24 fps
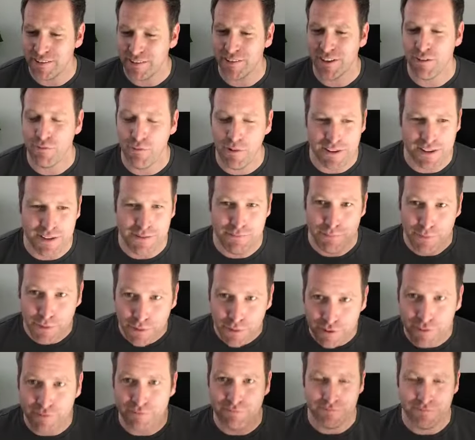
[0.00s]
You wanted to
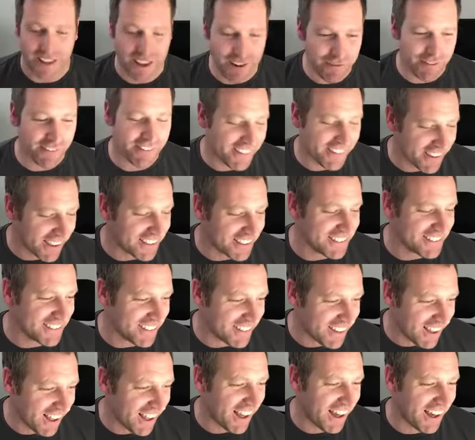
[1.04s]
put everything into
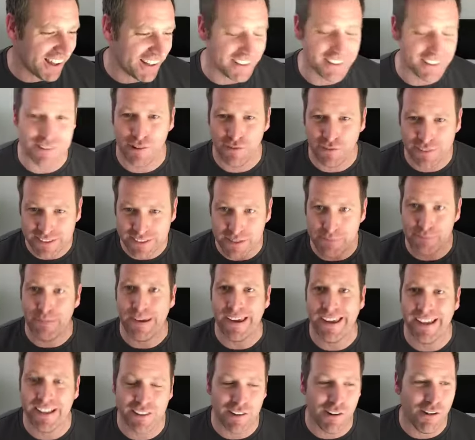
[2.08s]
that, and it's obviously
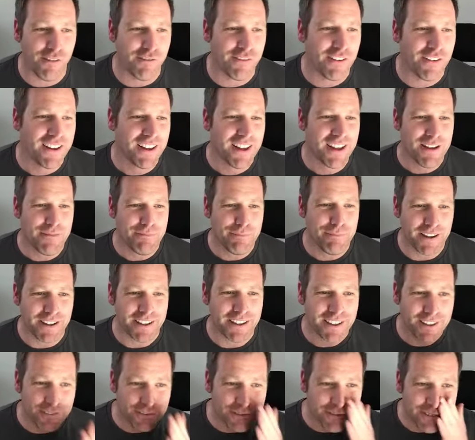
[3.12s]
paid off. But
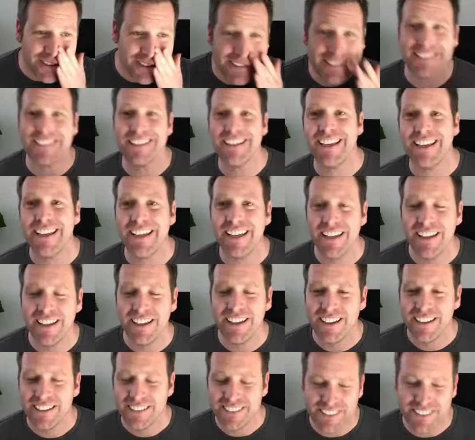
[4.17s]
you've recently
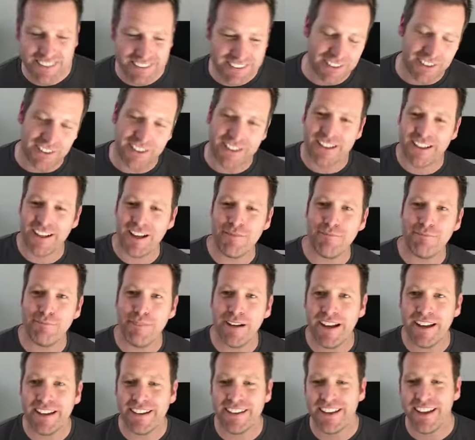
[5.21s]
just sort of come
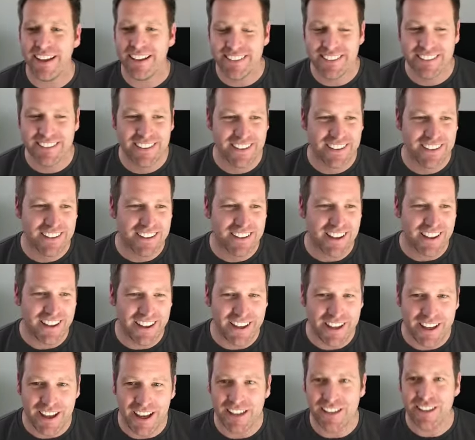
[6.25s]
back in uh,
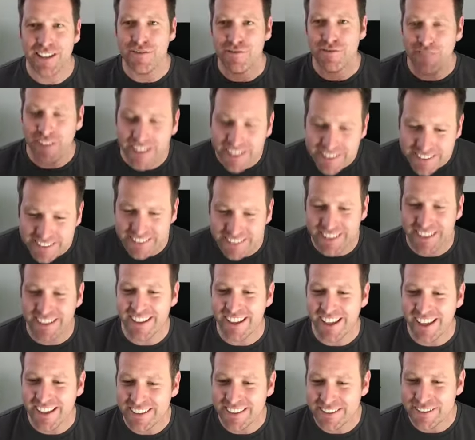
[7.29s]
and you're investing
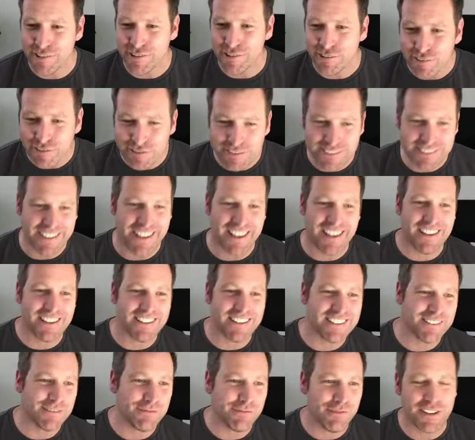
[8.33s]
again. So tell
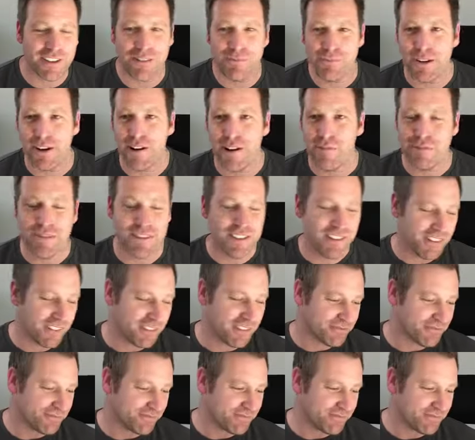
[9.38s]
us what you've been up to.